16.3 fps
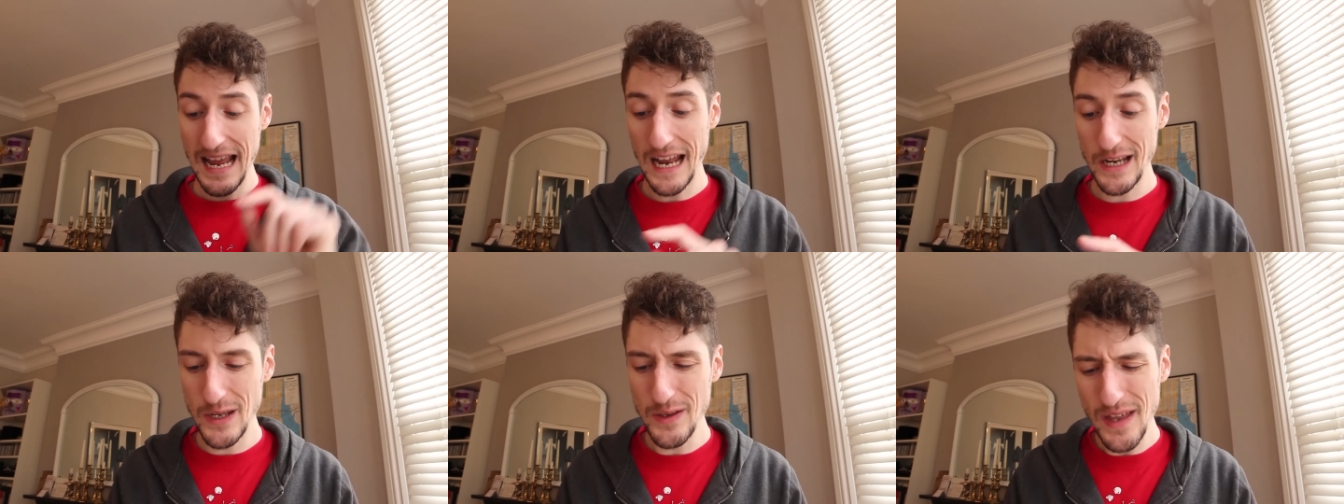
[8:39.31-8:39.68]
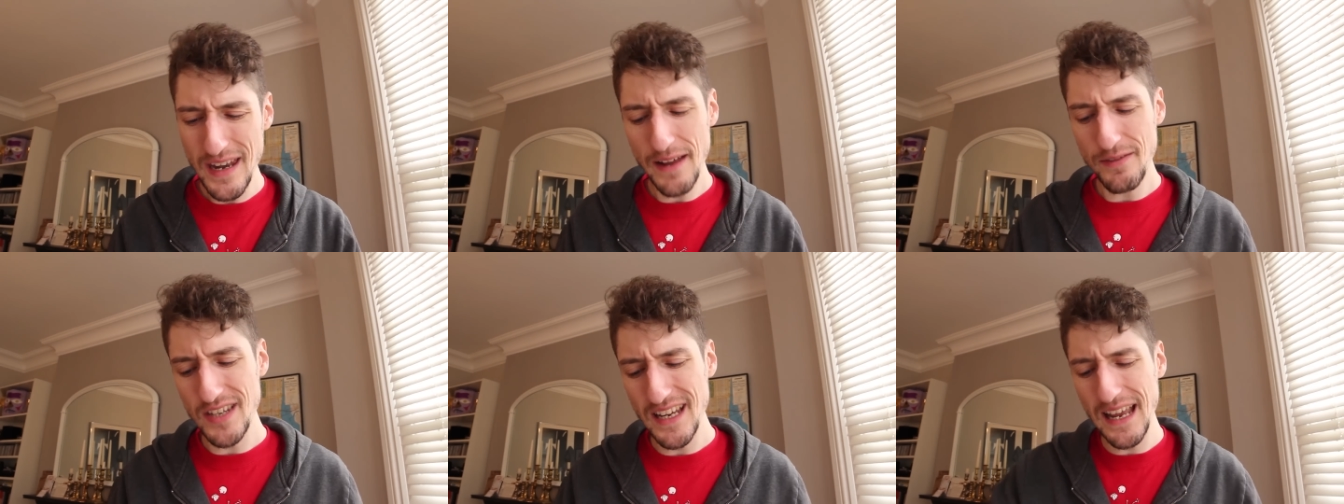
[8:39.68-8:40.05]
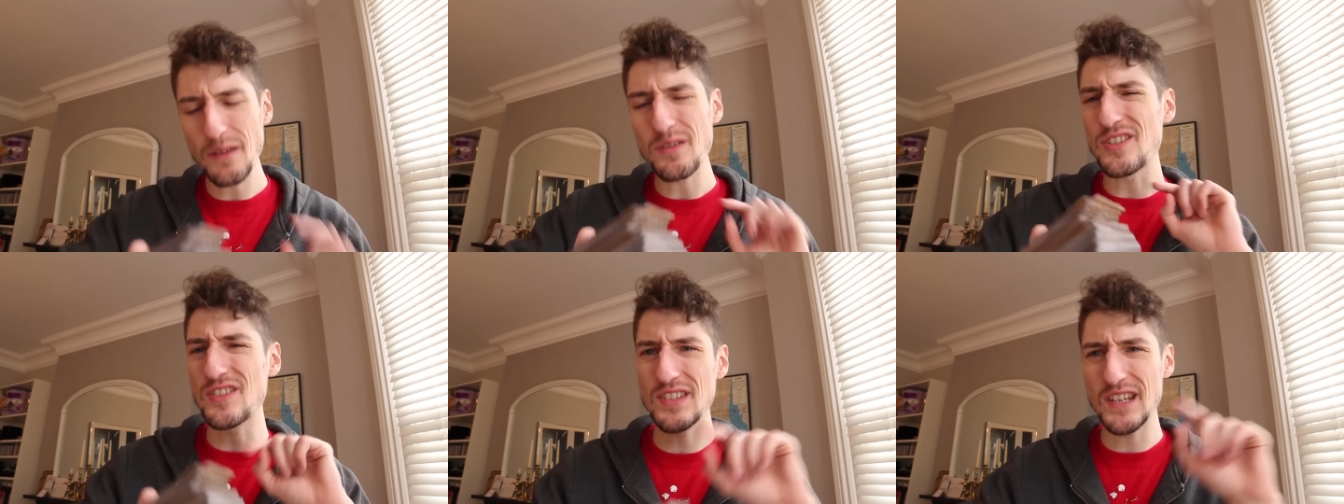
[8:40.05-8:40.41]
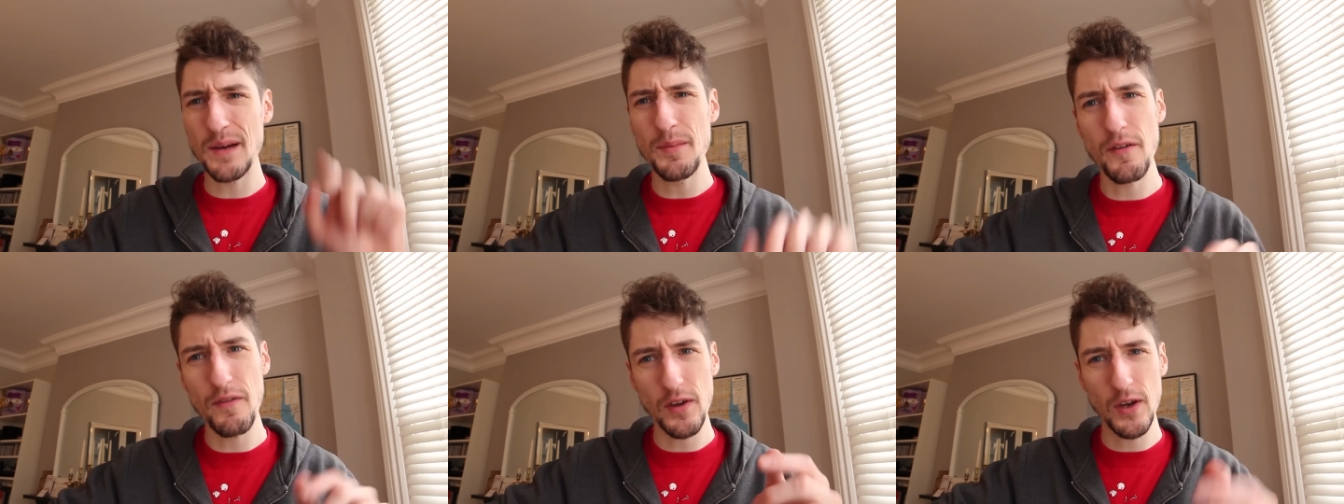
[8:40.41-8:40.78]
And you then have to take out
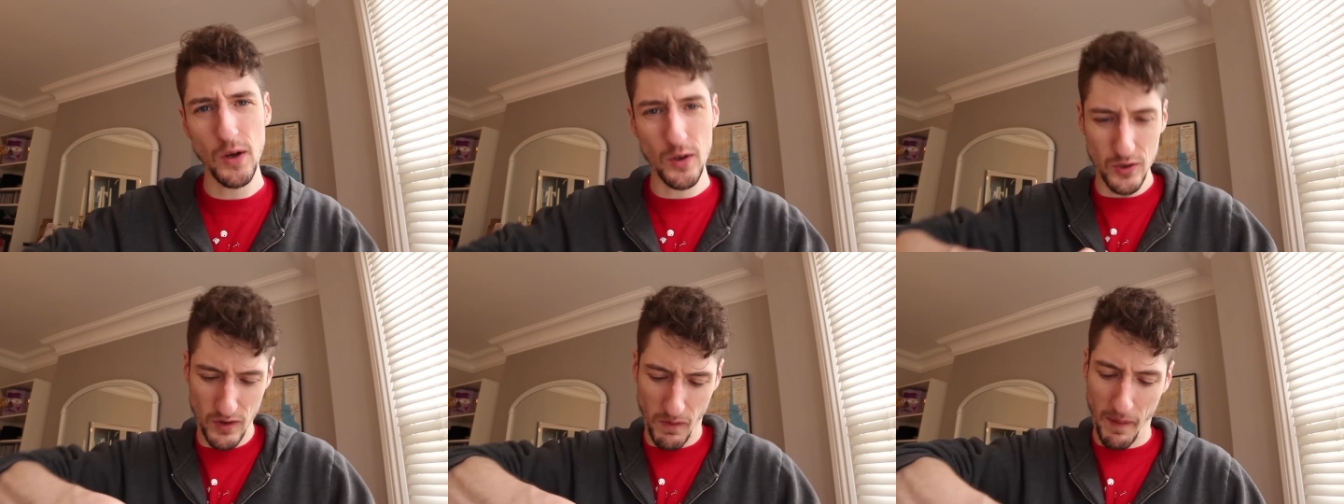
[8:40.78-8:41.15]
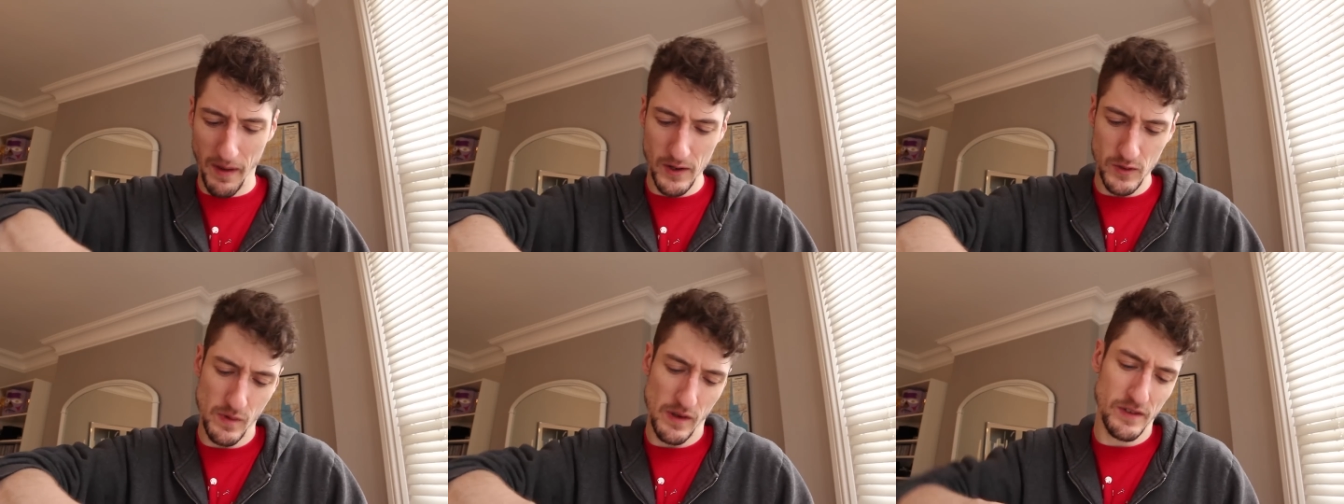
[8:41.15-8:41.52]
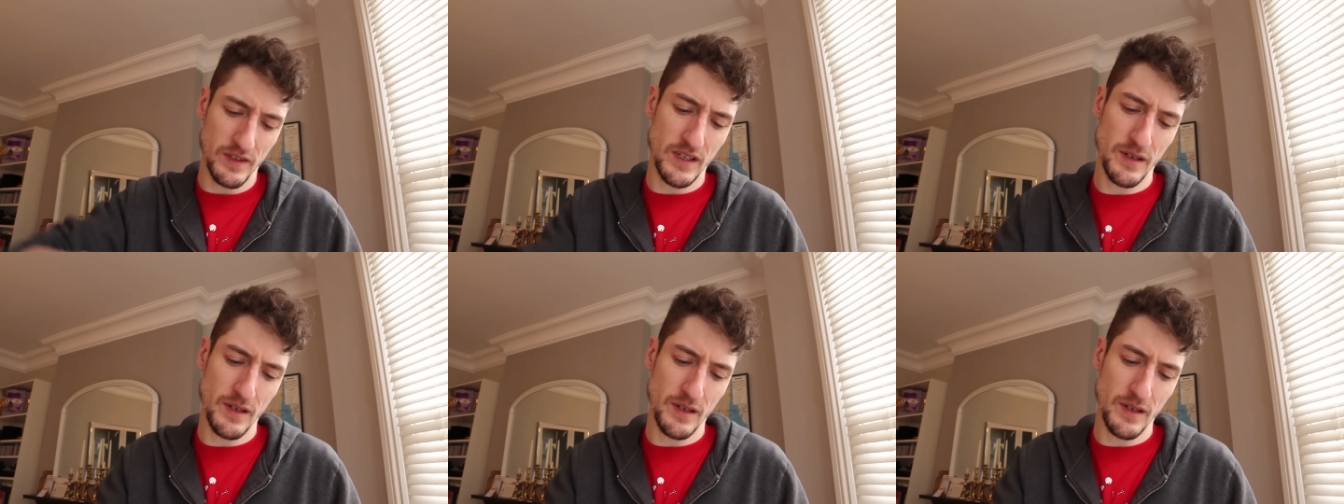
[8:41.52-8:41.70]
some of the contraband as well.